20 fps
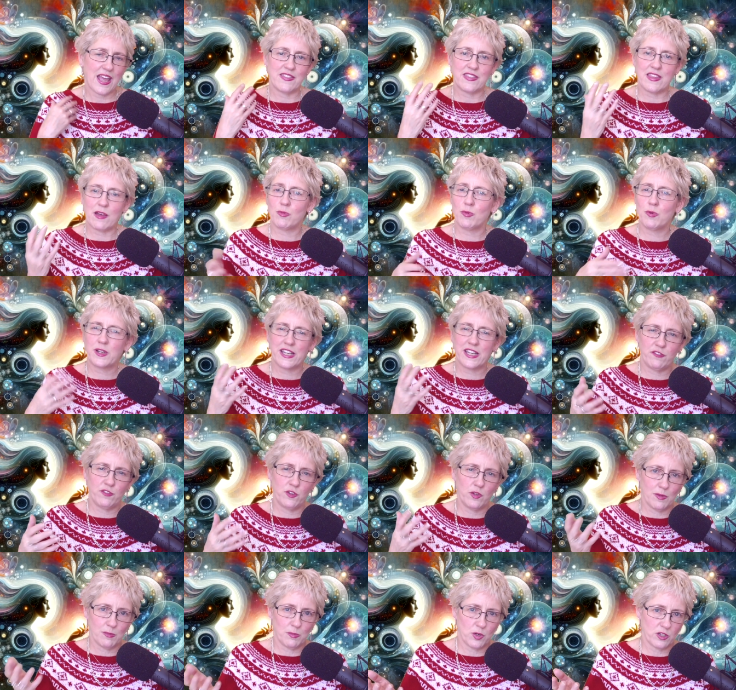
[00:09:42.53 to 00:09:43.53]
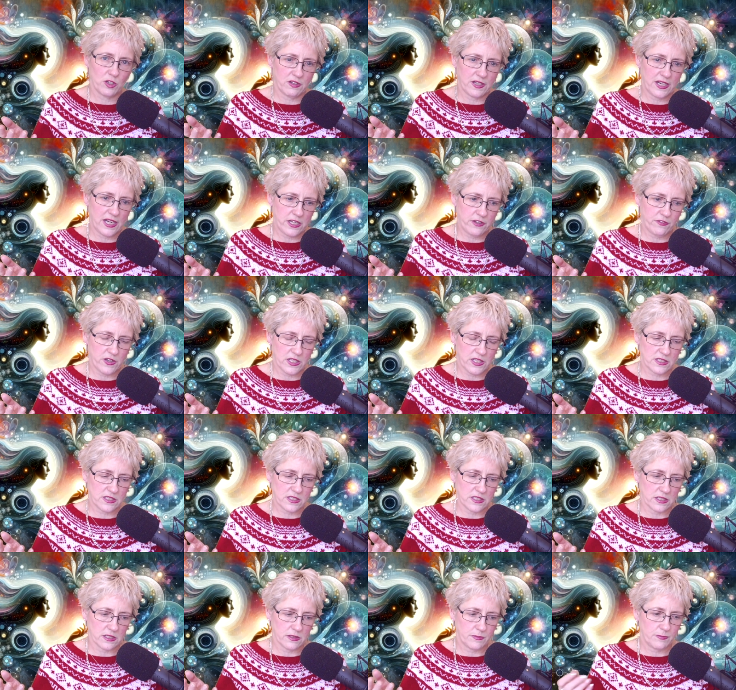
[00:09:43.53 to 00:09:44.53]
and that will give you a more creative
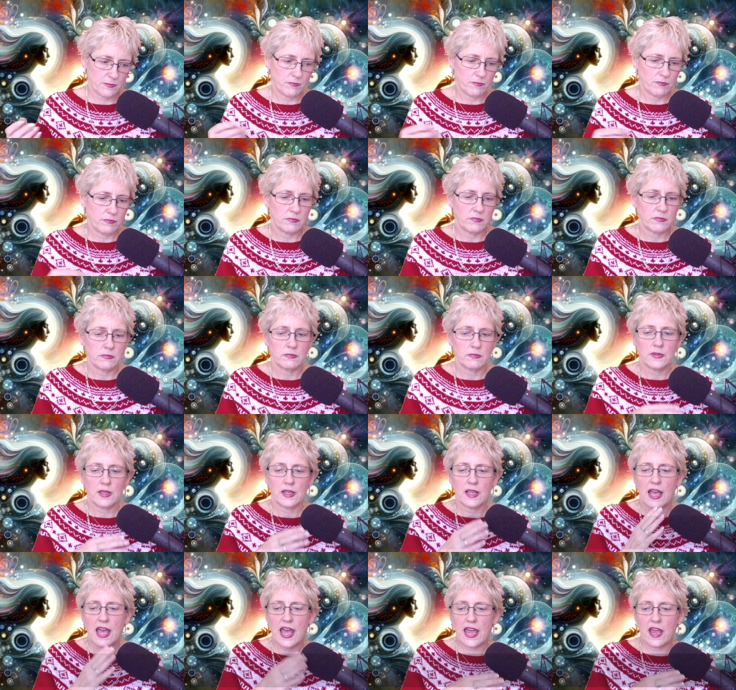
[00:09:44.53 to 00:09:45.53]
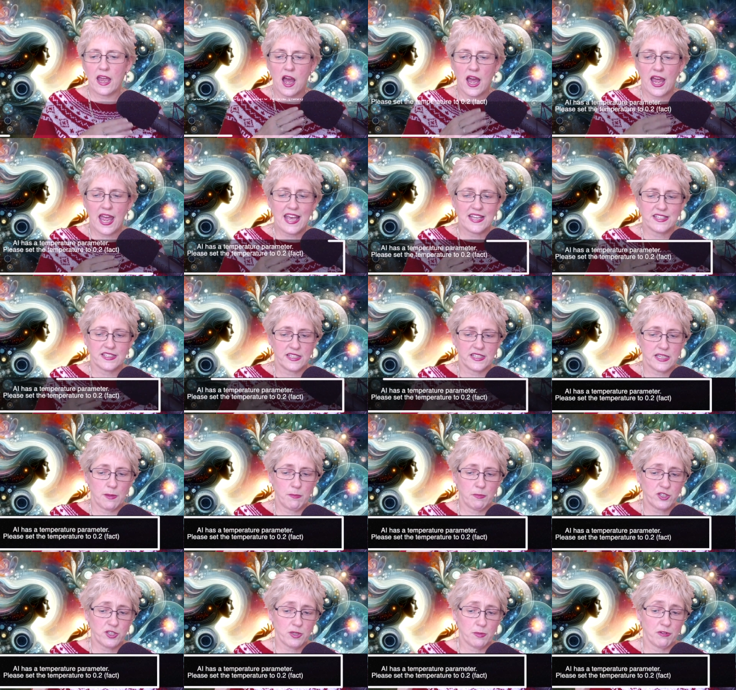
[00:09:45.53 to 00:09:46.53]
answer. AI has a
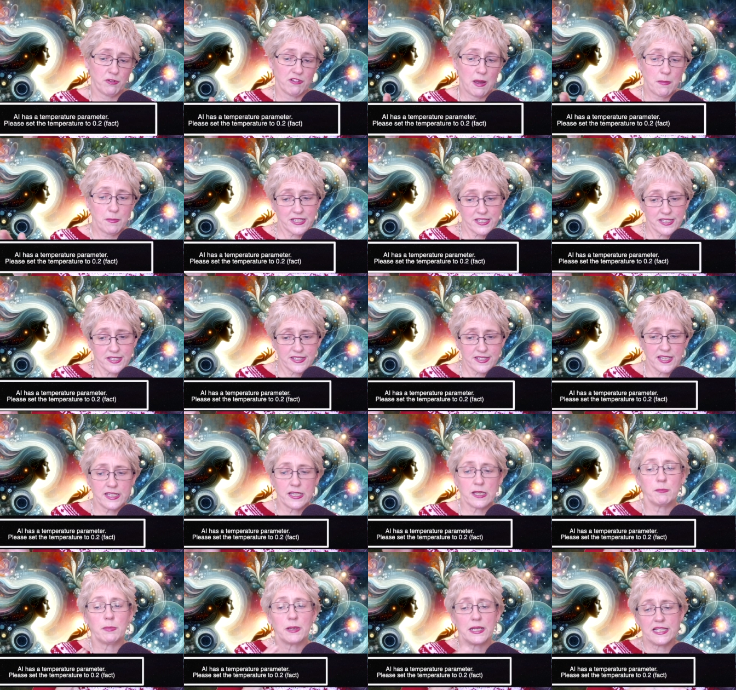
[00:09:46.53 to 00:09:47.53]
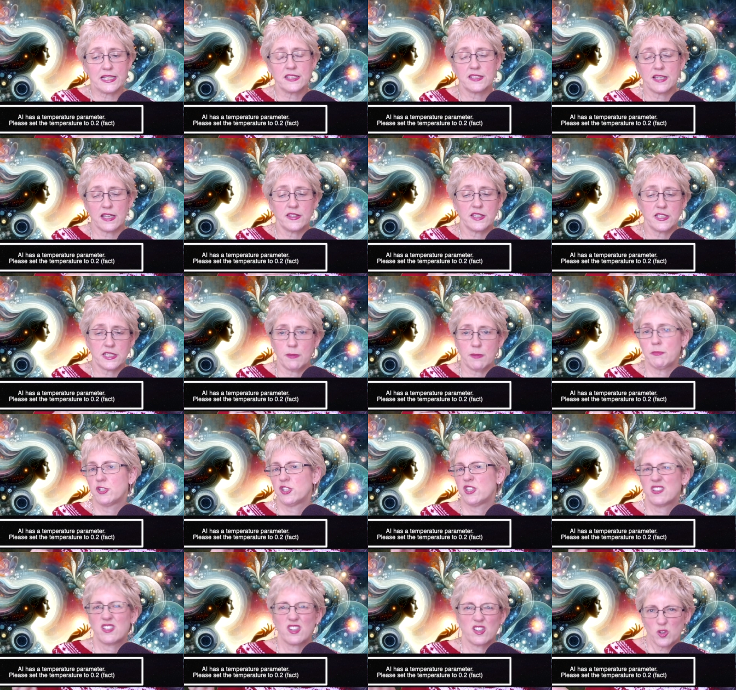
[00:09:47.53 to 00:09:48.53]
temperature parameter setting. Please set the
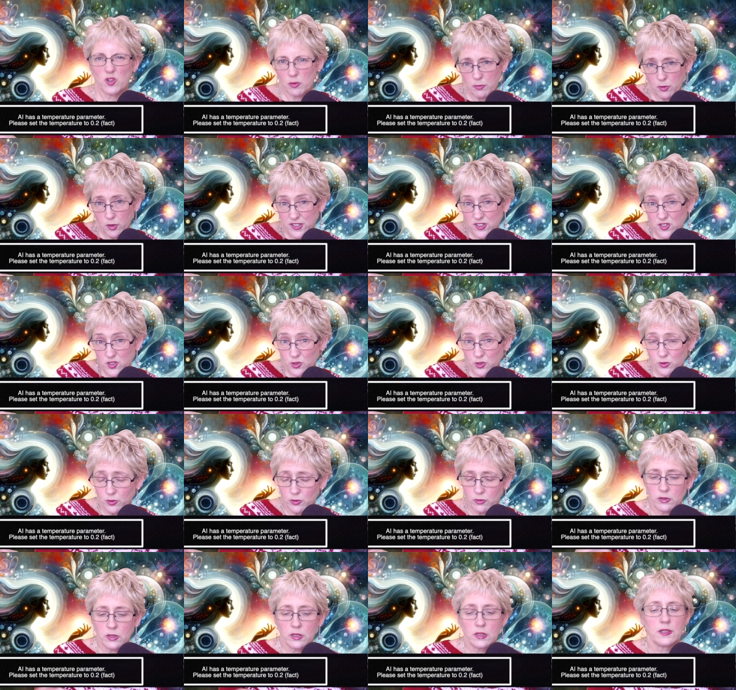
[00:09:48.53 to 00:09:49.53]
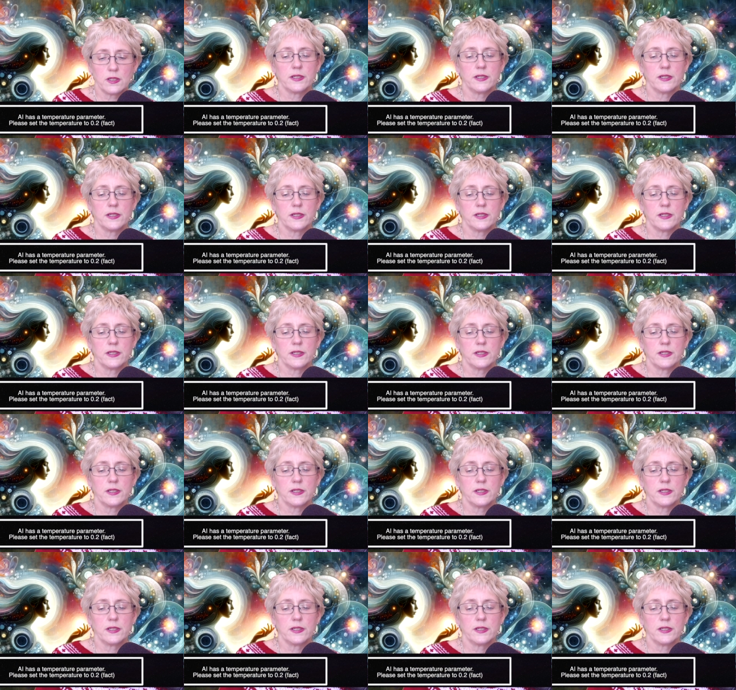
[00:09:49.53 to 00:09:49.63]
temperature to 0.2.